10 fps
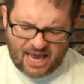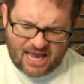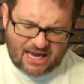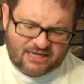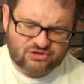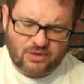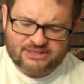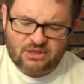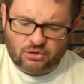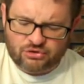And so
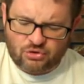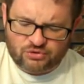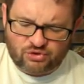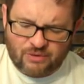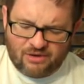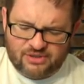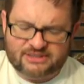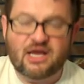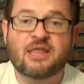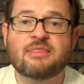as the Earth goes around
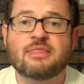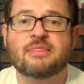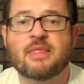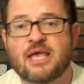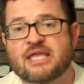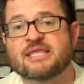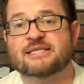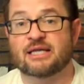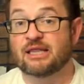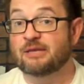the sun, in
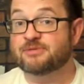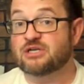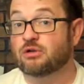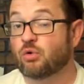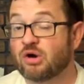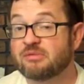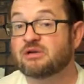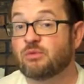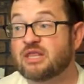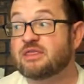this elliptical
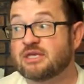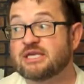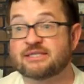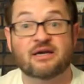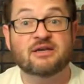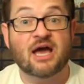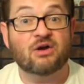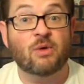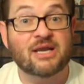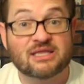orbit with the sun
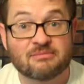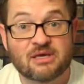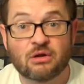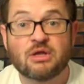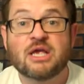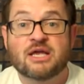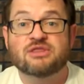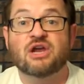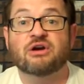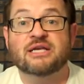not quite at the middle,
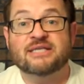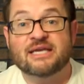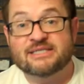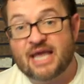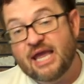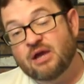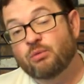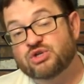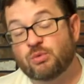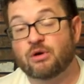there is a day
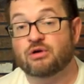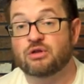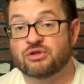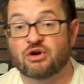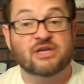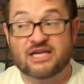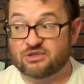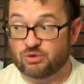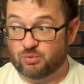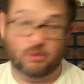in which we are there are
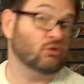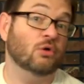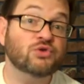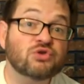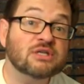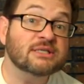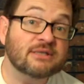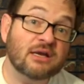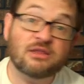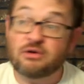days in which we are closer to the
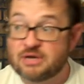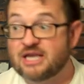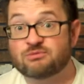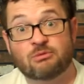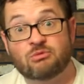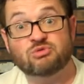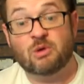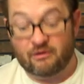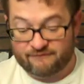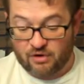sun and there are days in which
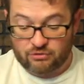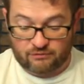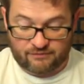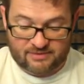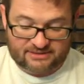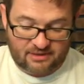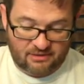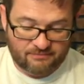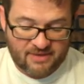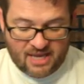we are farther from the
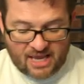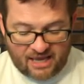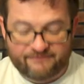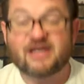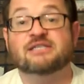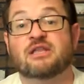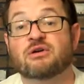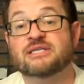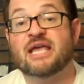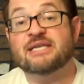sun. In fact,
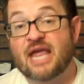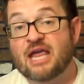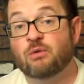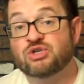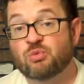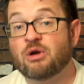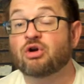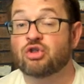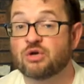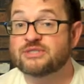there is a day in which we
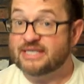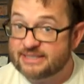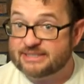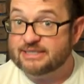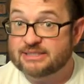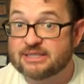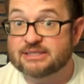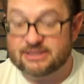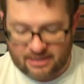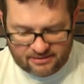are closest to
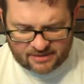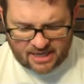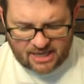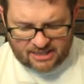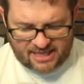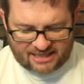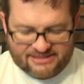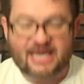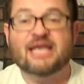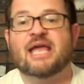the sun.
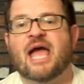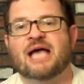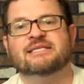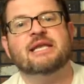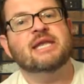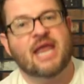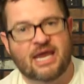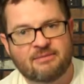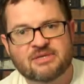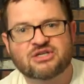That day has a
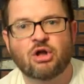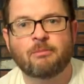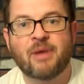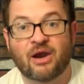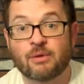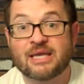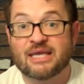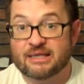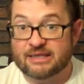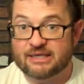name. It's called
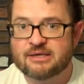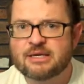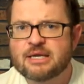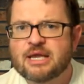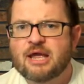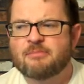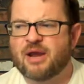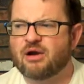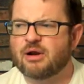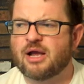perihelion.
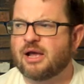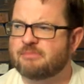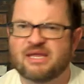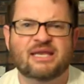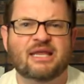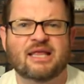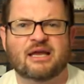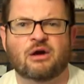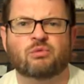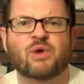Para meaning
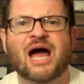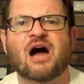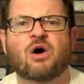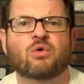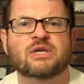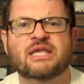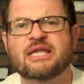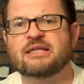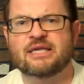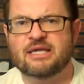like around,
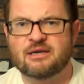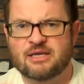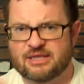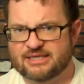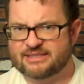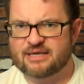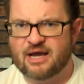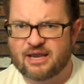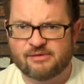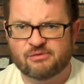helion, the
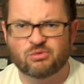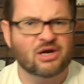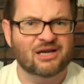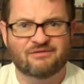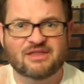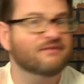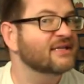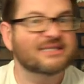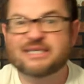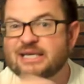sun. We're kind of in the
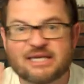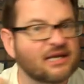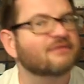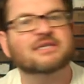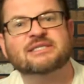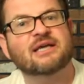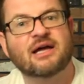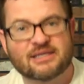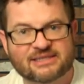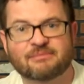vicinity of the
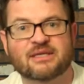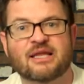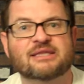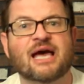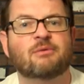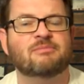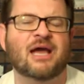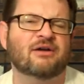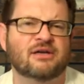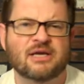sun, something like that would
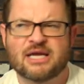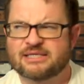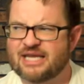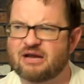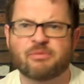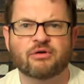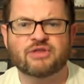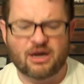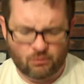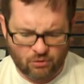be how to take
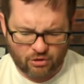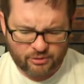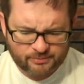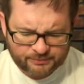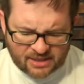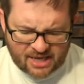apart that word.